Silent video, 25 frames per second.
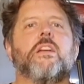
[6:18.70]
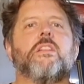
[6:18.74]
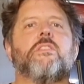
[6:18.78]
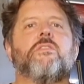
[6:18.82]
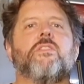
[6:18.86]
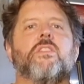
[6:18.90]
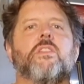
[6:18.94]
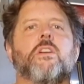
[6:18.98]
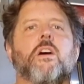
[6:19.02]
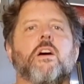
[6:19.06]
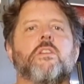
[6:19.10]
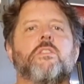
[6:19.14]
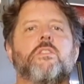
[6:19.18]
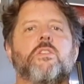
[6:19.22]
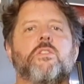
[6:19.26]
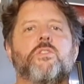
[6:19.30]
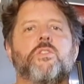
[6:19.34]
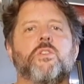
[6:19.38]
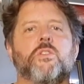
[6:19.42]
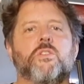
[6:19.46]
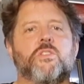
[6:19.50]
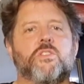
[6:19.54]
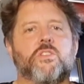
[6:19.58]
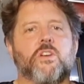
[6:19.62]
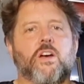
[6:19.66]
the
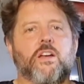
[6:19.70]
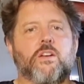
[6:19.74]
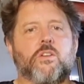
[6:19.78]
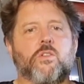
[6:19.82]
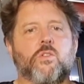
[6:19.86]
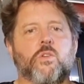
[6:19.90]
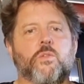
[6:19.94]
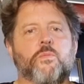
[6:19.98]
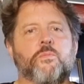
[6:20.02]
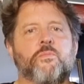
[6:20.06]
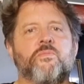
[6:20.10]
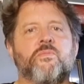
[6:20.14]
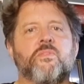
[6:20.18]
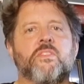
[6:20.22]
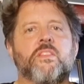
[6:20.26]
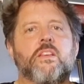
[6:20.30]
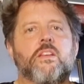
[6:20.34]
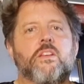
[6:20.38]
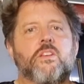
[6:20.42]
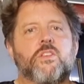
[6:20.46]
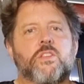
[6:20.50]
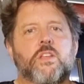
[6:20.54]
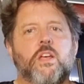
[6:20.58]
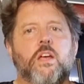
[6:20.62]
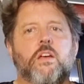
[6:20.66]
nitrogen cycle.
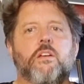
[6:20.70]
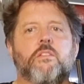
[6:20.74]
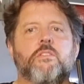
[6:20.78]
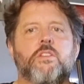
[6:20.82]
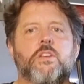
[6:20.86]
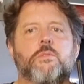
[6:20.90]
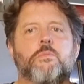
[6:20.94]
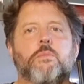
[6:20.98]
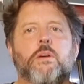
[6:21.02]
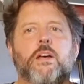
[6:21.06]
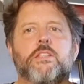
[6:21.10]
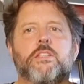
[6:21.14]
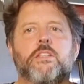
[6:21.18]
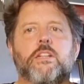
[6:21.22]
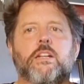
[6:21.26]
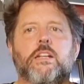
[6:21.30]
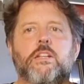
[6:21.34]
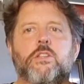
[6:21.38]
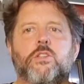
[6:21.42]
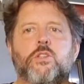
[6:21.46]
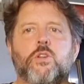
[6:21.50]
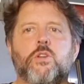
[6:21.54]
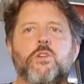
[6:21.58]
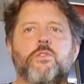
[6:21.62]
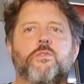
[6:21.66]
So there's basically
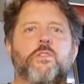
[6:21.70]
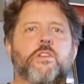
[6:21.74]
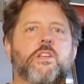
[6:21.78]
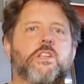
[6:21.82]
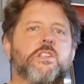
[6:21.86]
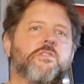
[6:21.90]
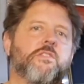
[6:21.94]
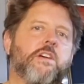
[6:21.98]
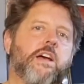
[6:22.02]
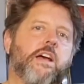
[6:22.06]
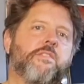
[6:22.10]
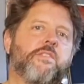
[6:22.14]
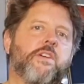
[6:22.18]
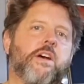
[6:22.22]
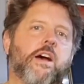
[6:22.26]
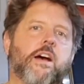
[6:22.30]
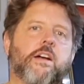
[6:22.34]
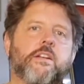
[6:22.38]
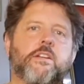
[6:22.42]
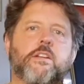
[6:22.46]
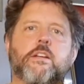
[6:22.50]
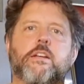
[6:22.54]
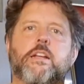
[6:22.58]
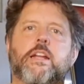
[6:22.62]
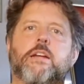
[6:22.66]
two things. They have the
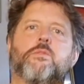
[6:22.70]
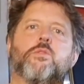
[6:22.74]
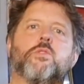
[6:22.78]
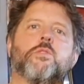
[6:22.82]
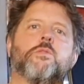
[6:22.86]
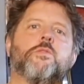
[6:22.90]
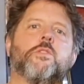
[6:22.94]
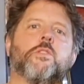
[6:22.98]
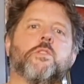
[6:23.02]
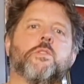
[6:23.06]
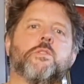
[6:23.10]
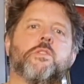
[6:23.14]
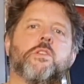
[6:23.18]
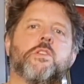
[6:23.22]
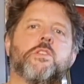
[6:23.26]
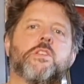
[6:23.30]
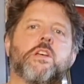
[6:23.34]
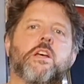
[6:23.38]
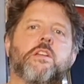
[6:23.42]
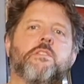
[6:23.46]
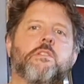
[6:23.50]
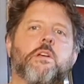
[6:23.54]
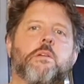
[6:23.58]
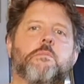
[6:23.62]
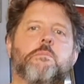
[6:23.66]
undergravel filters,
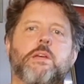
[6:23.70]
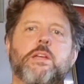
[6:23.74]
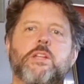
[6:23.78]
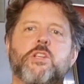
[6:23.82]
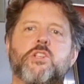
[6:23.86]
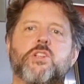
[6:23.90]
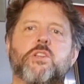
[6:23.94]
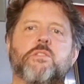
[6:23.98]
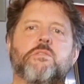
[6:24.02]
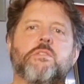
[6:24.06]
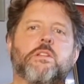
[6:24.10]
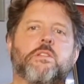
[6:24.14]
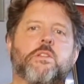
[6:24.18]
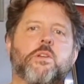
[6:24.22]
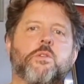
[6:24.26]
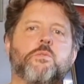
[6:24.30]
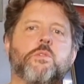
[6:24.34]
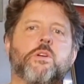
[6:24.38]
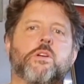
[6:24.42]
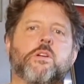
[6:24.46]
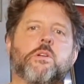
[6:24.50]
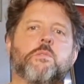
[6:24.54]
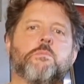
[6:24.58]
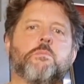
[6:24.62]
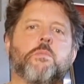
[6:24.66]
and they mention that they
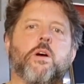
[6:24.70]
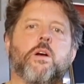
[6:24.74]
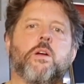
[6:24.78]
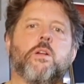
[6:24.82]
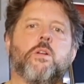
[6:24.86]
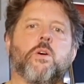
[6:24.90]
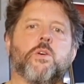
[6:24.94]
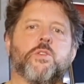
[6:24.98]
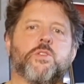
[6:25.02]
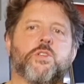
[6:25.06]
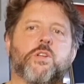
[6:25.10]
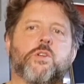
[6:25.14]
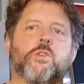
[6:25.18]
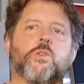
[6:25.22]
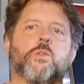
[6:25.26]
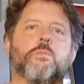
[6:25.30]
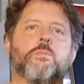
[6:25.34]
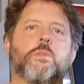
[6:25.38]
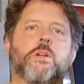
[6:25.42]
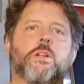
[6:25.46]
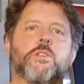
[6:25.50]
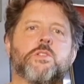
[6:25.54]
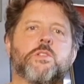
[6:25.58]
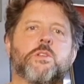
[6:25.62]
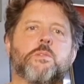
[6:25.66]
work on biological
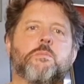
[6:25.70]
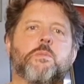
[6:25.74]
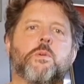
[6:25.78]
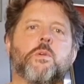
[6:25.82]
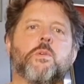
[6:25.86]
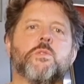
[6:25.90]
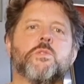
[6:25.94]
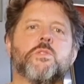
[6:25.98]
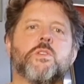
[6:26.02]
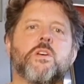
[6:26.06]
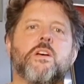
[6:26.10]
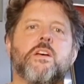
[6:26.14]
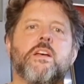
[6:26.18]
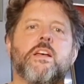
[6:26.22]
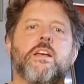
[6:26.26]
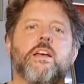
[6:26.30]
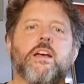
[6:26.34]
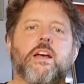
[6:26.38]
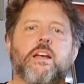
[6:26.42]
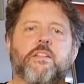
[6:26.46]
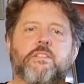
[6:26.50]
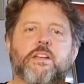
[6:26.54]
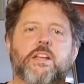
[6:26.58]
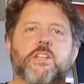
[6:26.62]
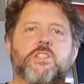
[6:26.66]
principles,
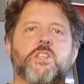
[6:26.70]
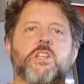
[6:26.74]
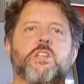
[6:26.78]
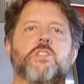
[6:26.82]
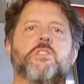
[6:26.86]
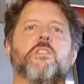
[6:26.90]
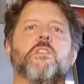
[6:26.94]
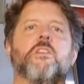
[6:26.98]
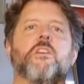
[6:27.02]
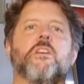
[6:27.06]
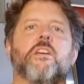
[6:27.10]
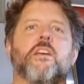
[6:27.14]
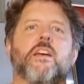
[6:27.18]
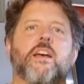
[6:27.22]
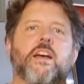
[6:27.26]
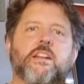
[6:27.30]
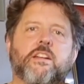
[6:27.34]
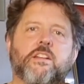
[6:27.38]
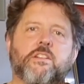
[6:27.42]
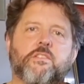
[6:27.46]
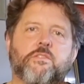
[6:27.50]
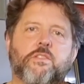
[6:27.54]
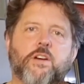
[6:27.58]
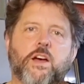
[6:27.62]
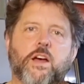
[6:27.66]
and that's it. And
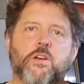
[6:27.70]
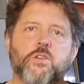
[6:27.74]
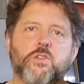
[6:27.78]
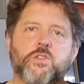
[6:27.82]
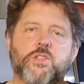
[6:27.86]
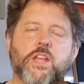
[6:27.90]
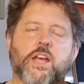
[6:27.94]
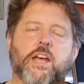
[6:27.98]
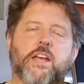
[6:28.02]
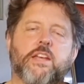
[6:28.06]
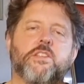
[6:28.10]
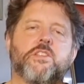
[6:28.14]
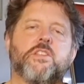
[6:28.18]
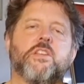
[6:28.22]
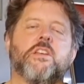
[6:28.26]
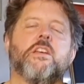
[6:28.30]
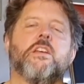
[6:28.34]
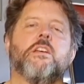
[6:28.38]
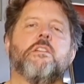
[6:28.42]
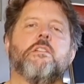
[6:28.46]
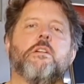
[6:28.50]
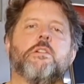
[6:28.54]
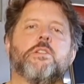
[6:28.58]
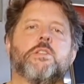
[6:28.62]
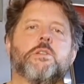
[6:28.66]
in those days,
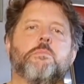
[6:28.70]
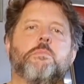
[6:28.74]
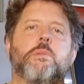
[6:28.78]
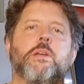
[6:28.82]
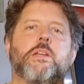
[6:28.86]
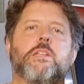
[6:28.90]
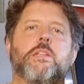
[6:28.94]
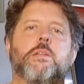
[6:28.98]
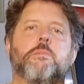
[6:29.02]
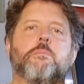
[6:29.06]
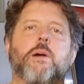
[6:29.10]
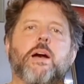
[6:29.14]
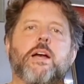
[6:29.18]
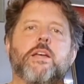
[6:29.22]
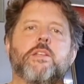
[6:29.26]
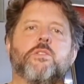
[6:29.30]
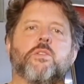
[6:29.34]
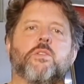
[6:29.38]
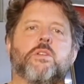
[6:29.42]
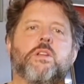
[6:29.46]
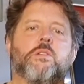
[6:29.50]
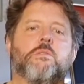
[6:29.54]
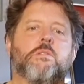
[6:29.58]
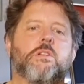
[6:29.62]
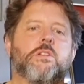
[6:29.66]
there's a big debate
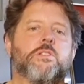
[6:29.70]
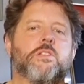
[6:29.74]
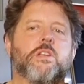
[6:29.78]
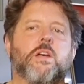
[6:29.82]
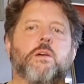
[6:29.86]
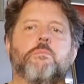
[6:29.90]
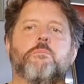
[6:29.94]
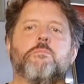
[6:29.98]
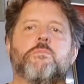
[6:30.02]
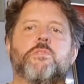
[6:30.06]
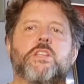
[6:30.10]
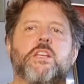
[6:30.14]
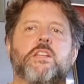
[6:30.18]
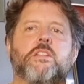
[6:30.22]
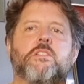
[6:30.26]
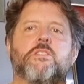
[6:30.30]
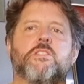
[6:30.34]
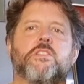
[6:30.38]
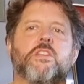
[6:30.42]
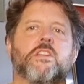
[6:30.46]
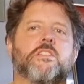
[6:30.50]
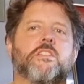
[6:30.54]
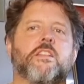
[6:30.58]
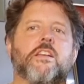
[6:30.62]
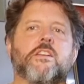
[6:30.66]
on it, that some said it's
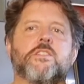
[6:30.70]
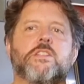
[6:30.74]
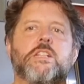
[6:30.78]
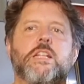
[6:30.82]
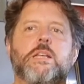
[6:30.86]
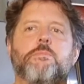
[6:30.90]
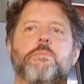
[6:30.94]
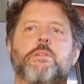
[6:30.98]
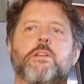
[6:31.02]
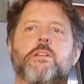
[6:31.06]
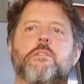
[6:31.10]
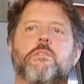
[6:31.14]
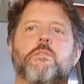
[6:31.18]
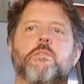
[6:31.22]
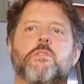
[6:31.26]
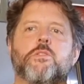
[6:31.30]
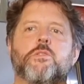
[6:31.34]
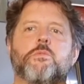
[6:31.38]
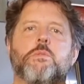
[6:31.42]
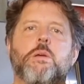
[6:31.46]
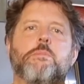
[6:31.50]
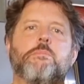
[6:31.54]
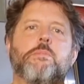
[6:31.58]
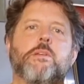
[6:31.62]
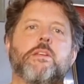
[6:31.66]
just like
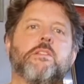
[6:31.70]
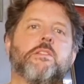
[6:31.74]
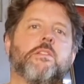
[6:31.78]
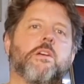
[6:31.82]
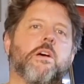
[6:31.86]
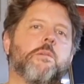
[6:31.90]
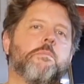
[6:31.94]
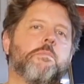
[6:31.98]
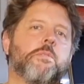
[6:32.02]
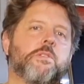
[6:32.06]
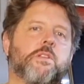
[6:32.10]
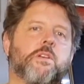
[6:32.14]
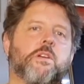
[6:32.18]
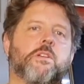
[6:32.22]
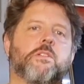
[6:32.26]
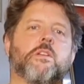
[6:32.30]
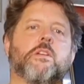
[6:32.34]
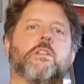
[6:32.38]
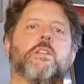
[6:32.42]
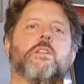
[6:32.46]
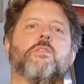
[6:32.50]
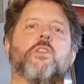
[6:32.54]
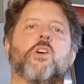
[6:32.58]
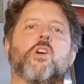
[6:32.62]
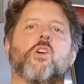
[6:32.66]
sweeping dirt
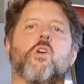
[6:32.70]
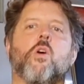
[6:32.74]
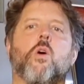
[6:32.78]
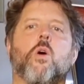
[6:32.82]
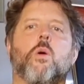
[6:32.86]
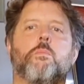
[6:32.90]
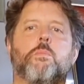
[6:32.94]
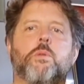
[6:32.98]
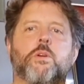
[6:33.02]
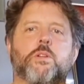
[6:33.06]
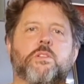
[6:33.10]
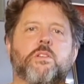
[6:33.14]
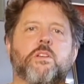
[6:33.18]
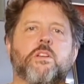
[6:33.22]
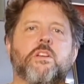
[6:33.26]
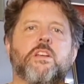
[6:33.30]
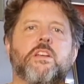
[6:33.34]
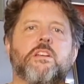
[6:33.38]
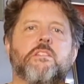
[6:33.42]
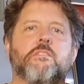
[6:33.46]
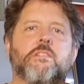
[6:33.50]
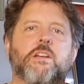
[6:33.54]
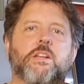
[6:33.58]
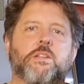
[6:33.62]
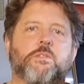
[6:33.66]
under the carpet
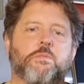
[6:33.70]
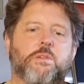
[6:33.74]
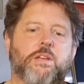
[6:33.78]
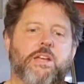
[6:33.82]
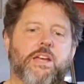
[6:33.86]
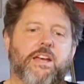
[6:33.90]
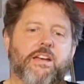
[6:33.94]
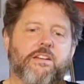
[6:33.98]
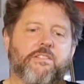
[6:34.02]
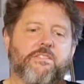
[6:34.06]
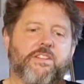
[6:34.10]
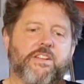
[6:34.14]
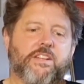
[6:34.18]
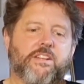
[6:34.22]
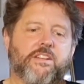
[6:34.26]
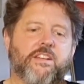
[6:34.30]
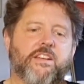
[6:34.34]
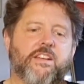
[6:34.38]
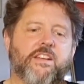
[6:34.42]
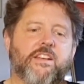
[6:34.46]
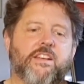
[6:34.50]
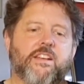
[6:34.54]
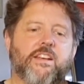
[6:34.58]
that we have in.